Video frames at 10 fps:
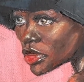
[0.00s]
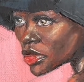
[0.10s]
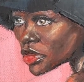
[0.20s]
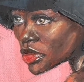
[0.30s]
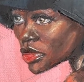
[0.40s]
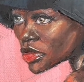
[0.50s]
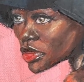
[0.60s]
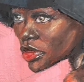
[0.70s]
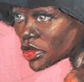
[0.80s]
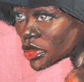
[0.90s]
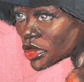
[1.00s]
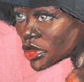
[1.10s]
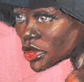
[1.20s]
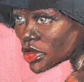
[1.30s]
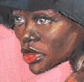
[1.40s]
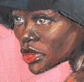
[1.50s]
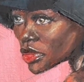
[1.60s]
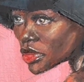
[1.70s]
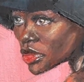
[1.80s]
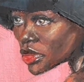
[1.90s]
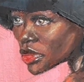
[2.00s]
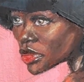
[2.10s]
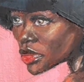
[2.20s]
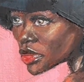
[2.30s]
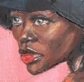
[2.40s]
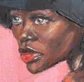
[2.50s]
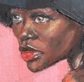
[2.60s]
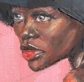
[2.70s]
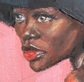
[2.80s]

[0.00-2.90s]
endures, even if we've lost all hope.